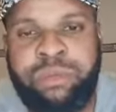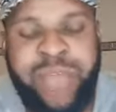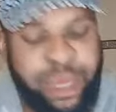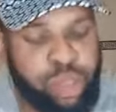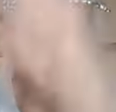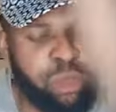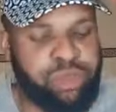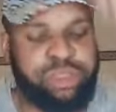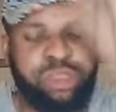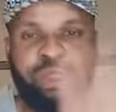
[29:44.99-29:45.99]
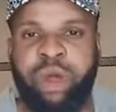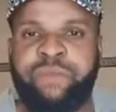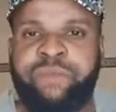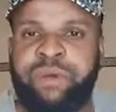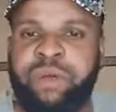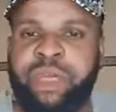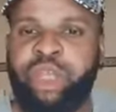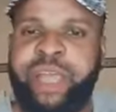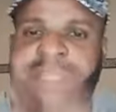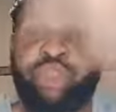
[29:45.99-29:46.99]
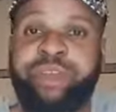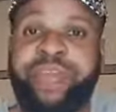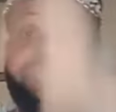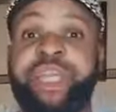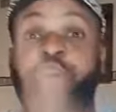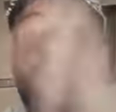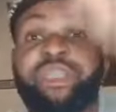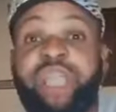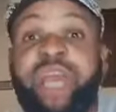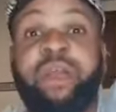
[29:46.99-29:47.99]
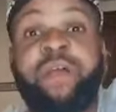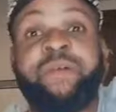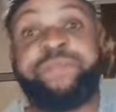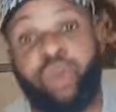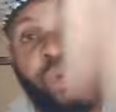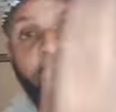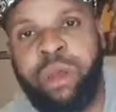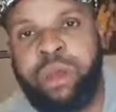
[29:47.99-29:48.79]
Thank you so much for the love. You know, it's easy to get 300 views